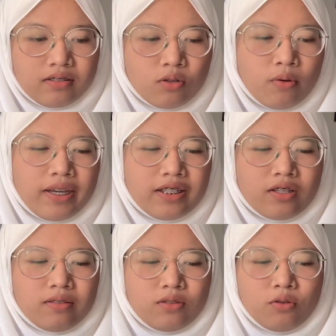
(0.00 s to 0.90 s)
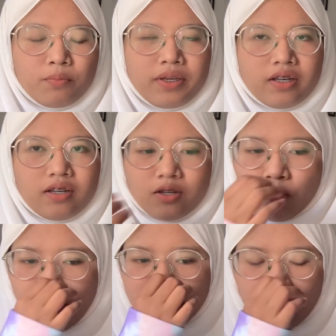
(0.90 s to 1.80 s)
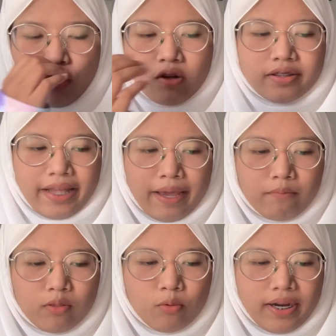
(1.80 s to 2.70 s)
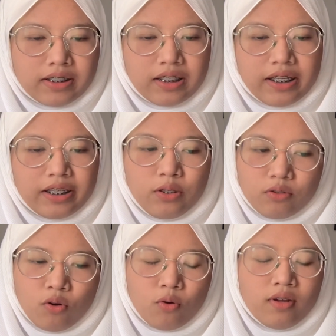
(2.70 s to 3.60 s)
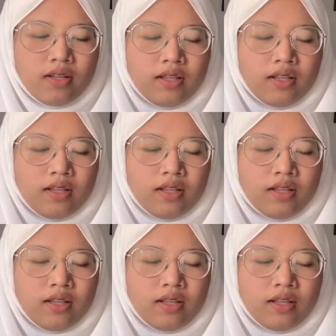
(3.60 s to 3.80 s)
So it took me quite a long time to actually, you know,